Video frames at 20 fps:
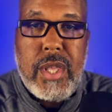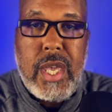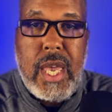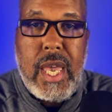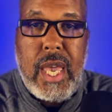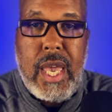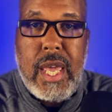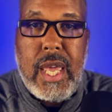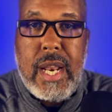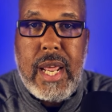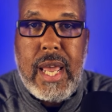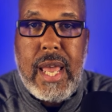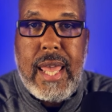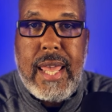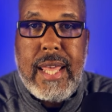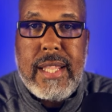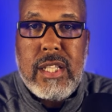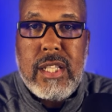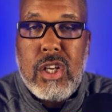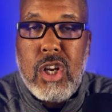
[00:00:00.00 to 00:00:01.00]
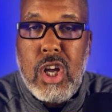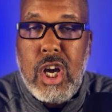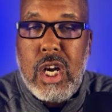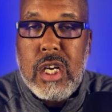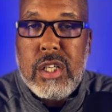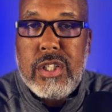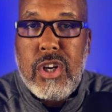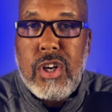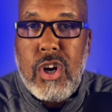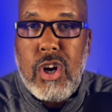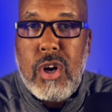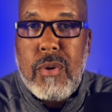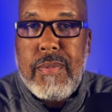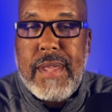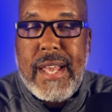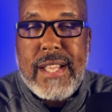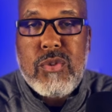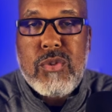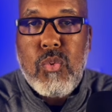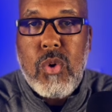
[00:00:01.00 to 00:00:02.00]
And in the long term,
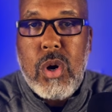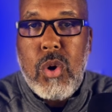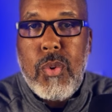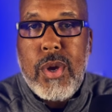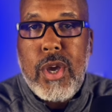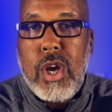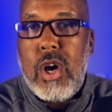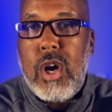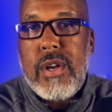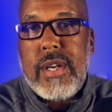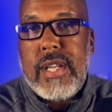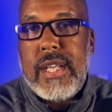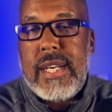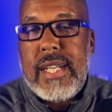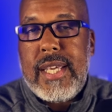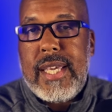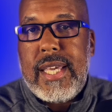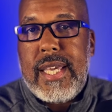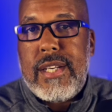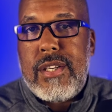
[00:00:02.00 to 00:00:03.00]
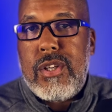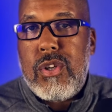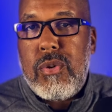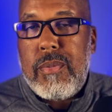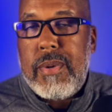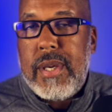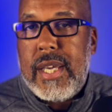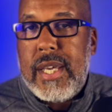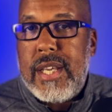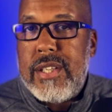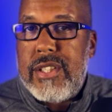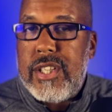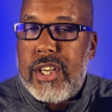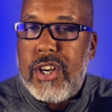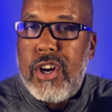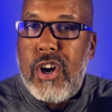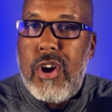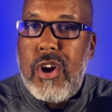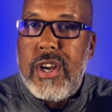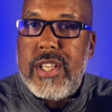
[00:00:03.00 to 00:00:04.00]
that's where we all need to get to because the
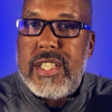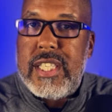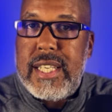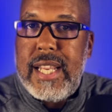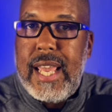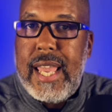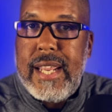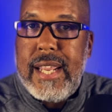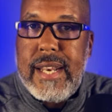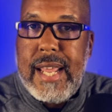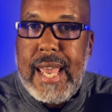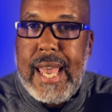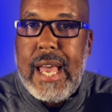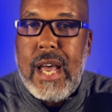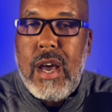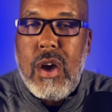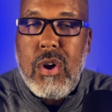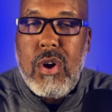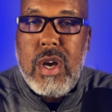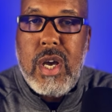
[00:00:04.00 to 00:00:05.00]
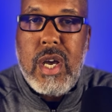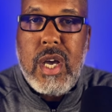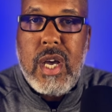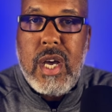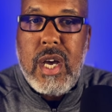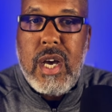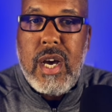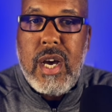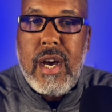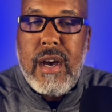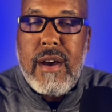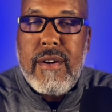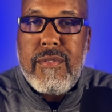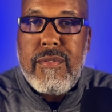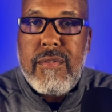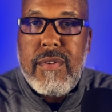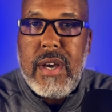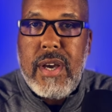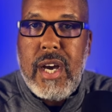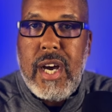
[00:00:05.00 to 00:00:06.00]
current state now
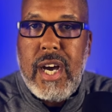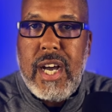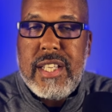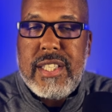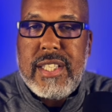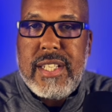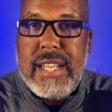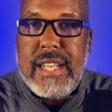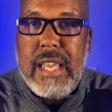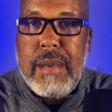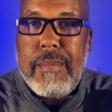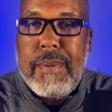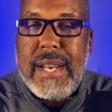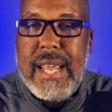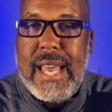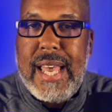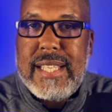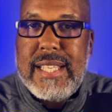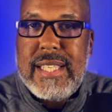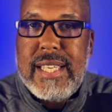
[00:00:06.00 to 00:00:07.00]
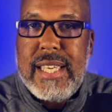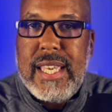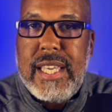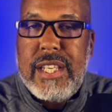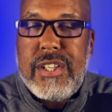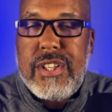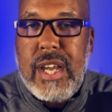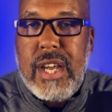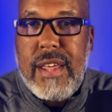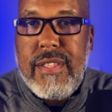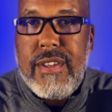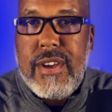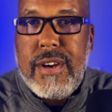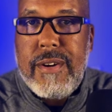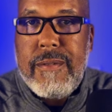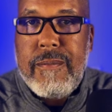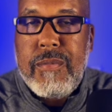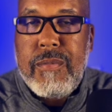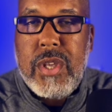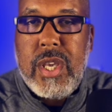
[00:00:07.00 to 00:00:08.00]
of us demonizing each other